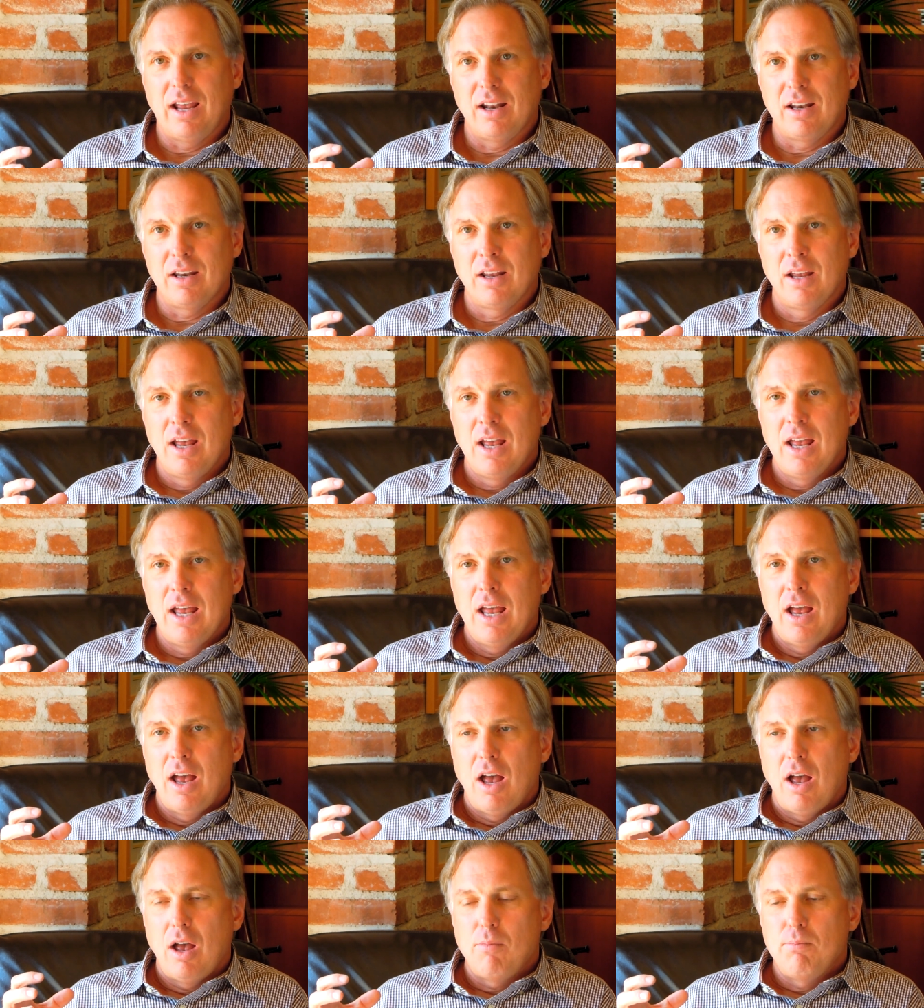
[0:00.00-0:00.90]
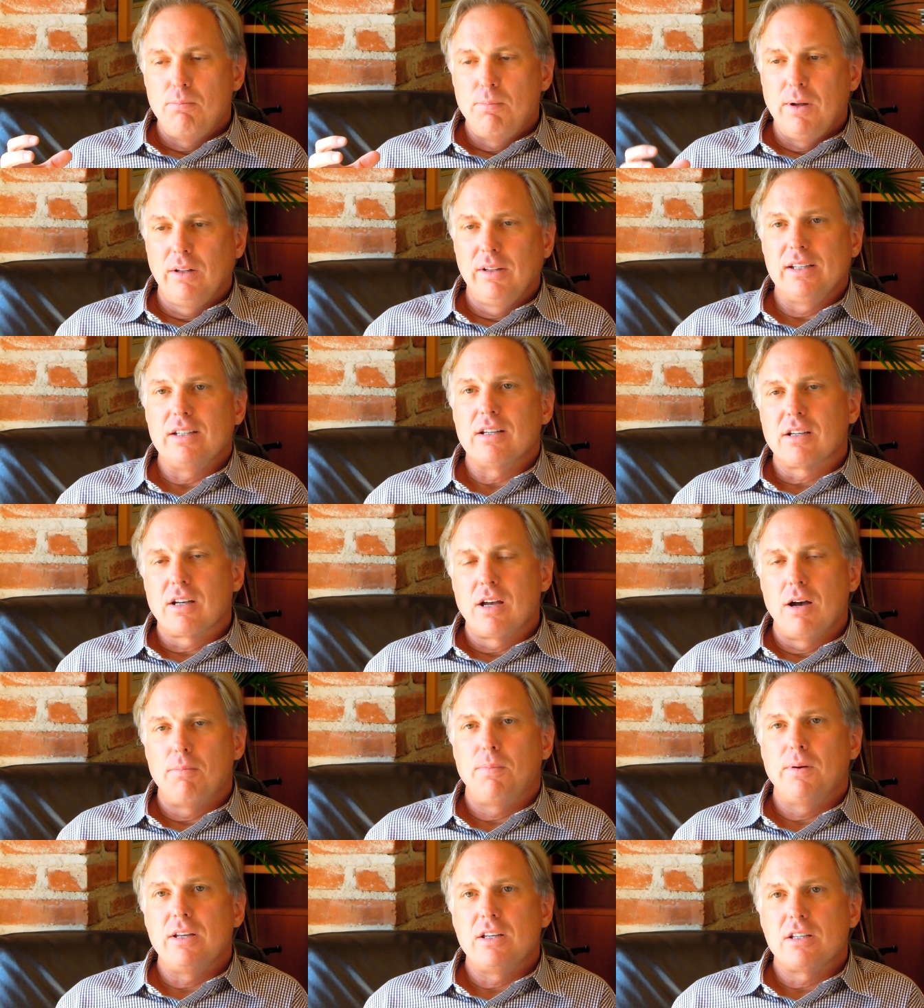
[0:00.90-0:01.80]
And building a
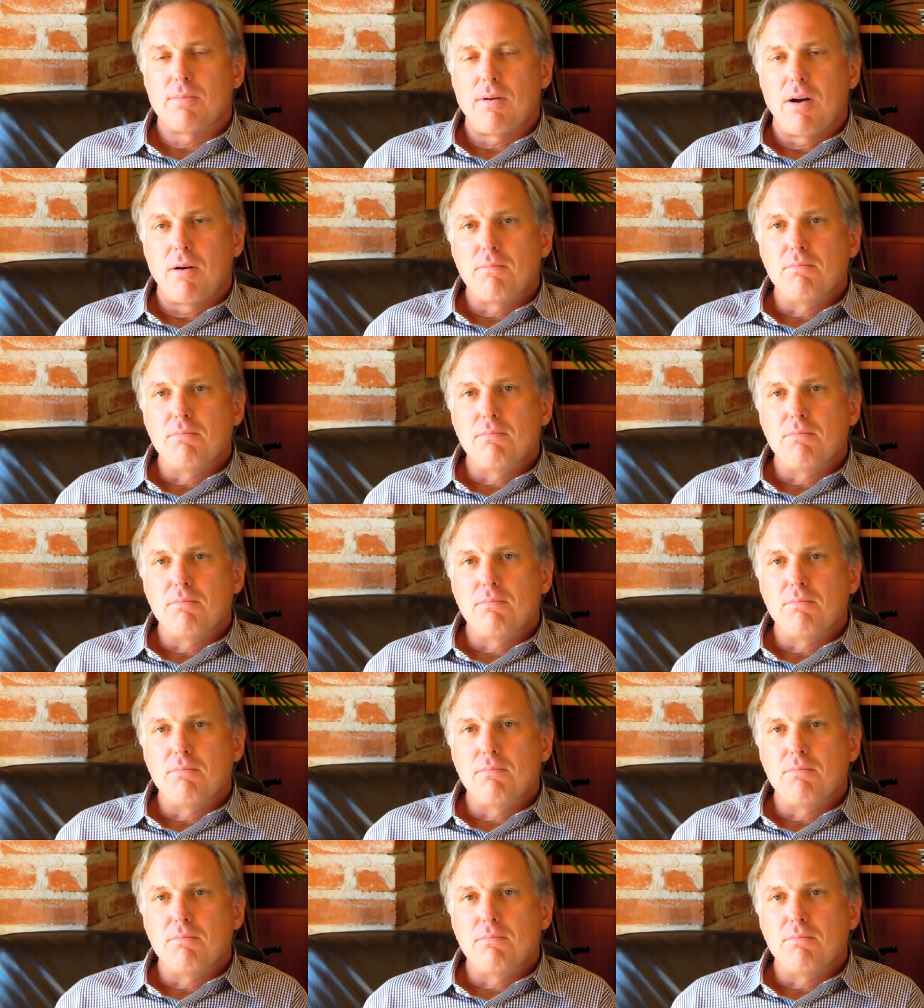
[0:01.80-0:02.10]
company is